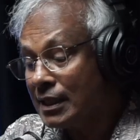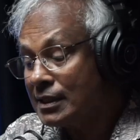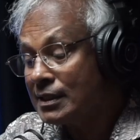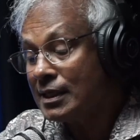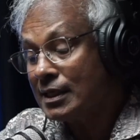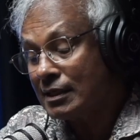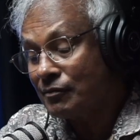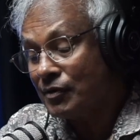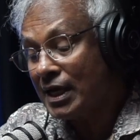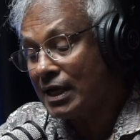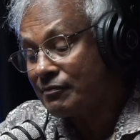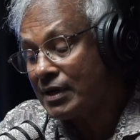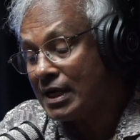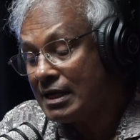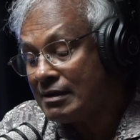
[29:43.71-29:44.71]
other thing. If you
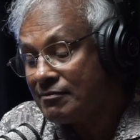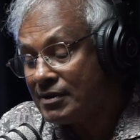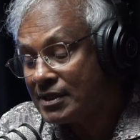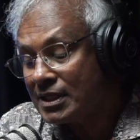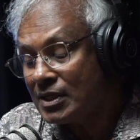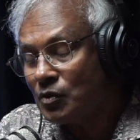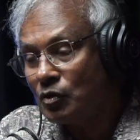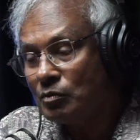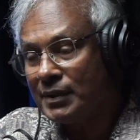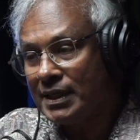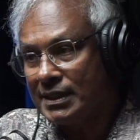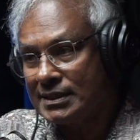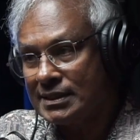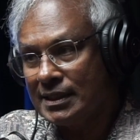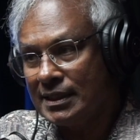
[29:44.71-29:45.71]
have everything owned by
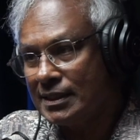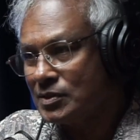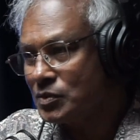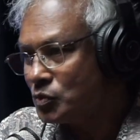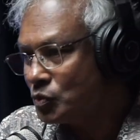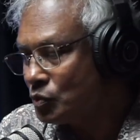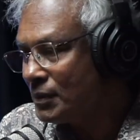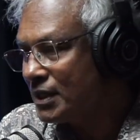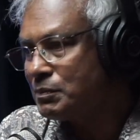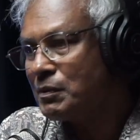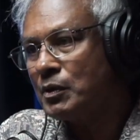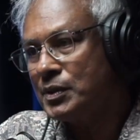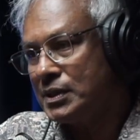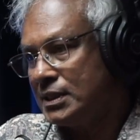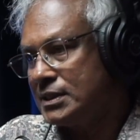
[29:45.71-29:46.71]
the state, there's too much
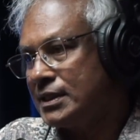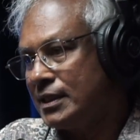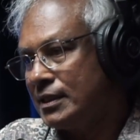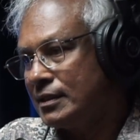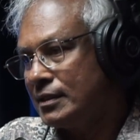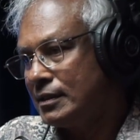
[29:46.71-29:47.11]
power in the state.